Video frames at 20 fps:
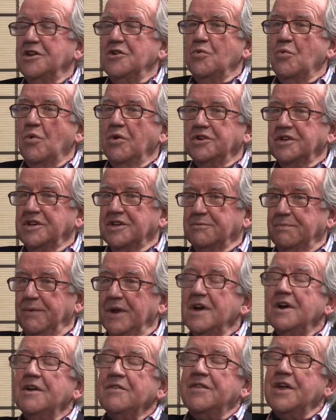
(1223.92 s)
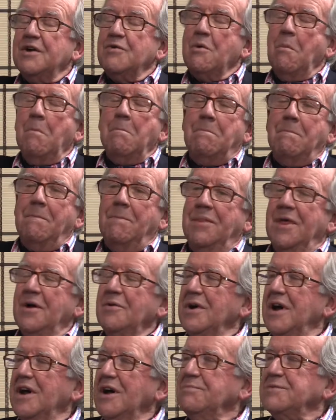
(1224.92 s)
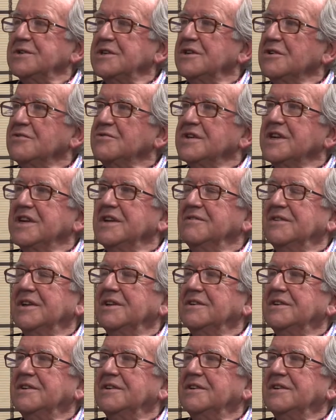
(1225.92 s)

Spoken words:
you wanted to... They were absolutely